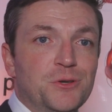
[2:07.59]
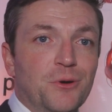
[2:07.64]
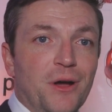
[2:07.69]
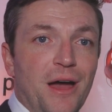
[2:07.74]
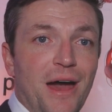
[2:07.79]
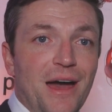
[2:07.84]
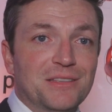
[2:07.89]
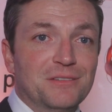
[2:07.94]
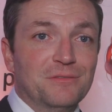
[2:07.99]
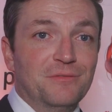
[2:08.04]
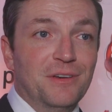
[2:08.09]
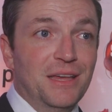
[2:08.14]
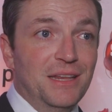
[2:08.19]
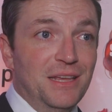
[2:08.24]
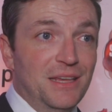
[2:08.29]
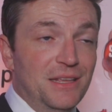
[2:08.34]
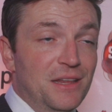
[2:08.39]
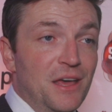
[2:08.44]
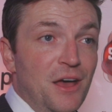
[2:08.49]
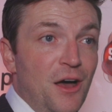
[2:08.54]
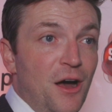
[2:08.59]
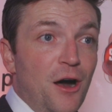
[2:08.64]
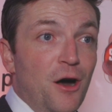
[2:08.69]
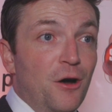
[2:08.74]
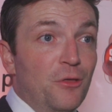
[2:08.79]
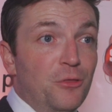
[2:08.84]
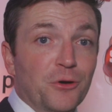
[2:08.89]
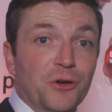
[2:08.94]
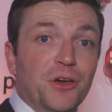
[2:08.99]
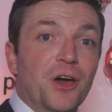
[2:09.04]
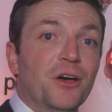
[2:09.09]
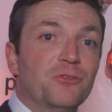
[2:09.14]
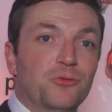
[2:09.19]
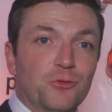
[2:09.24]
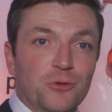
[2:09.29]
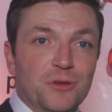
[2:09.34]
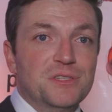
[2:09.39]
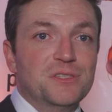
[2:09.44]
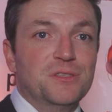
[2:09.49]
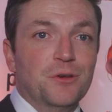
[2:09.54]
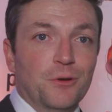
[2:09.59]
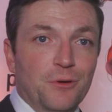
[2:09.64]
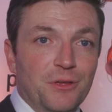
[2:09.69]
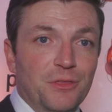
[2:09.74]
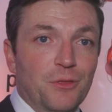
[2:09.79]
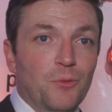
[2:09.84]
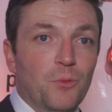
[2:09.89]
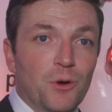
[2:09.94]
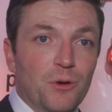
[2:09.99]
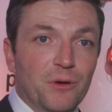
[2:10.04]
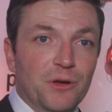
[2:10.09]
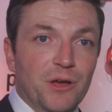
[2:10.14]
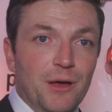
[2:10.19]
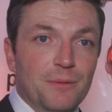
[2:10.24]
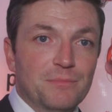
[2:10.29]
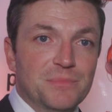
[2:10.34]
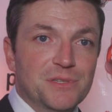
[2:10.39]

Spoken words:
who are activating other countries during the World Cup.